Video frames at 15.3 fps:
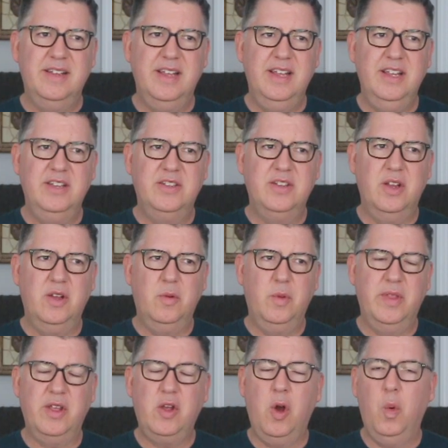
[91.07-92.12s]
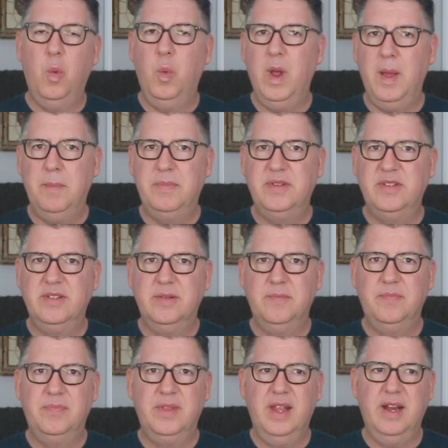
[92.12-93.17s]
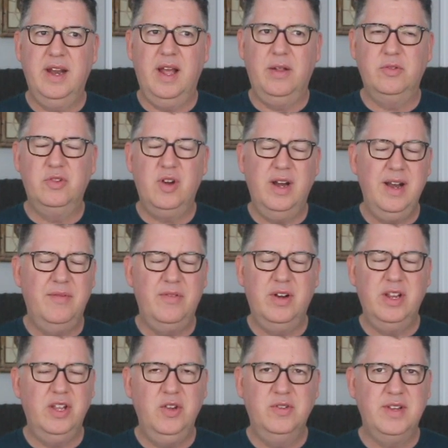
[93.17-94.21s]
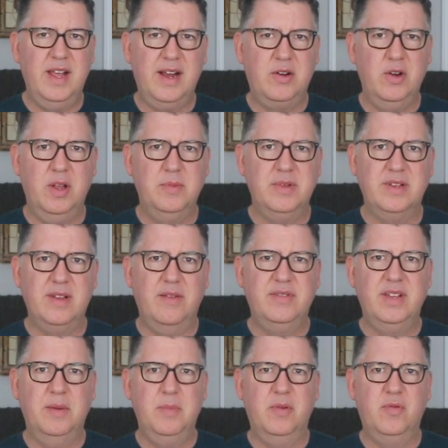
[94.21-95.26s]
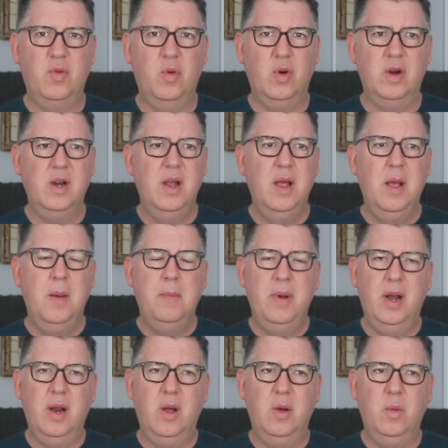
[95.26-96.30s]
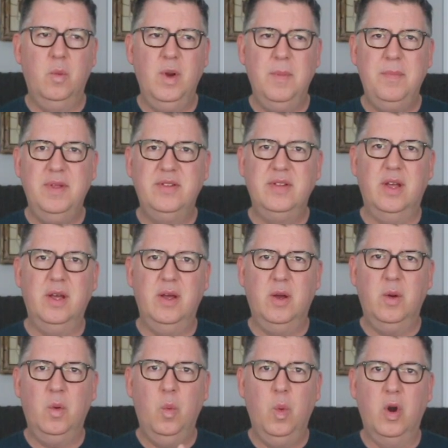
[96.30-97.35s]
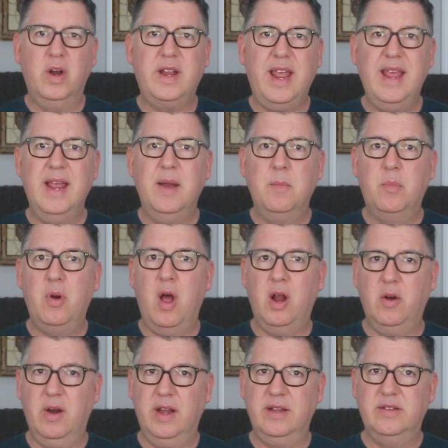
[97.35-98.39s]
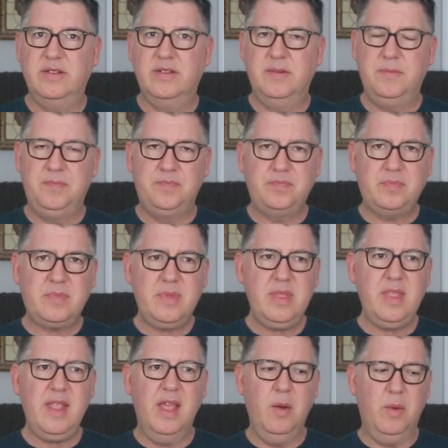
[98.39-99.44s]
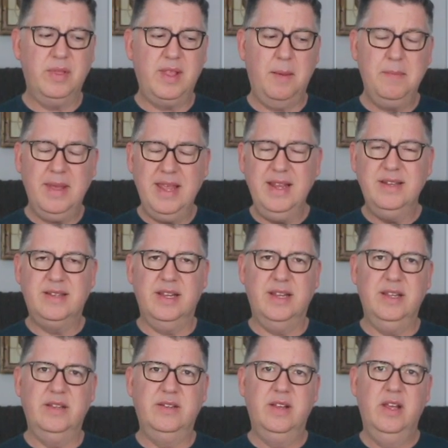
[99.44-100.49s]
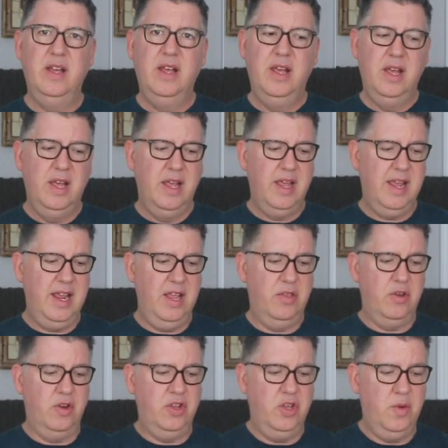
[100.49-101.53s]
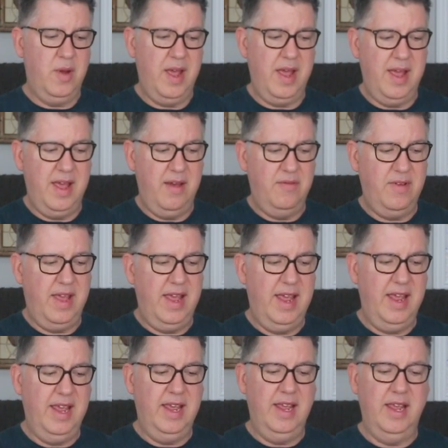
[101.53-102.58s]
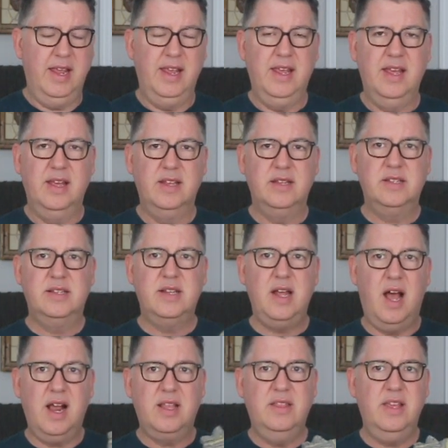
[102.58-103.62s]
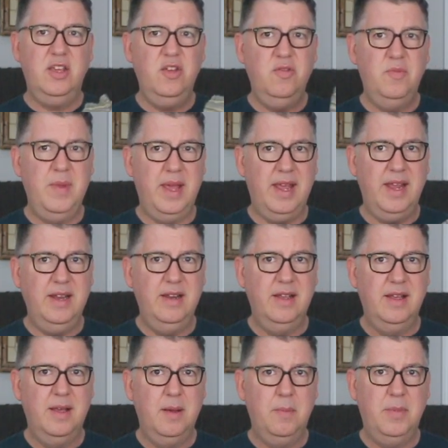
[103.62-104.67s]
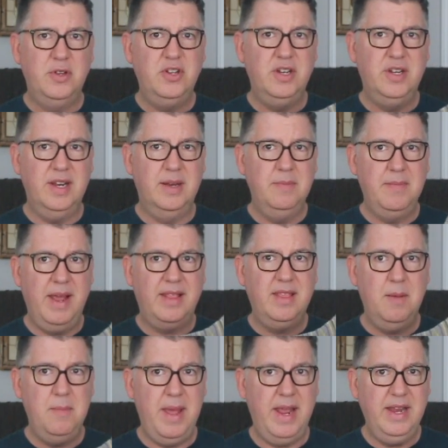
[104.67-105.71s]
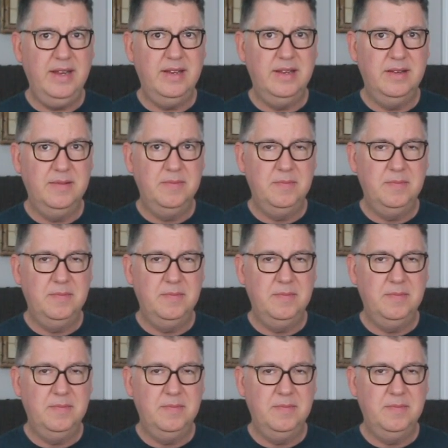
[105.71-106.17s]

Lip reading: is what they call whips. And I'll try never to use acronyms, as I've said before, but a whip is a work in progress. And what that means is either you have a sock that you've made, but you didn't make the mate,